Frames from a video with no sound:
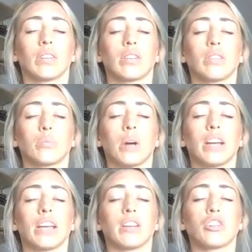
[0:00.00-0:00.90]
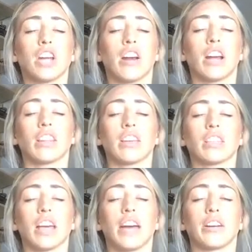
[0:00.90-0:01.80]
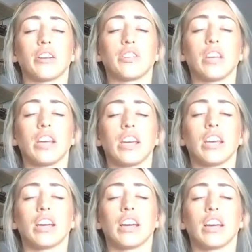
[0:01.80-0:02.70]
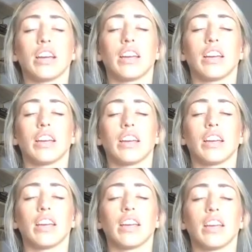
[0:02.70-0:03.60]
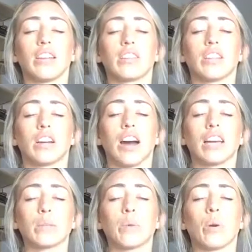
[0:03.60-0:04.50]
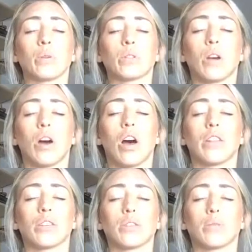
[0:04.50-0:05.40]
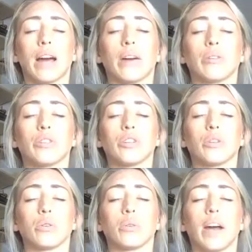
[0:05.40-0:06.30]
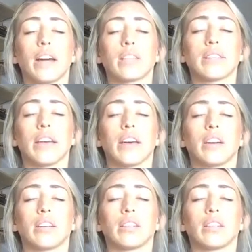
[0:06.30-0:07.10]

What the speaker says: Spreading, sharing this energy into the cosmos, all that surrounds you. Exhale.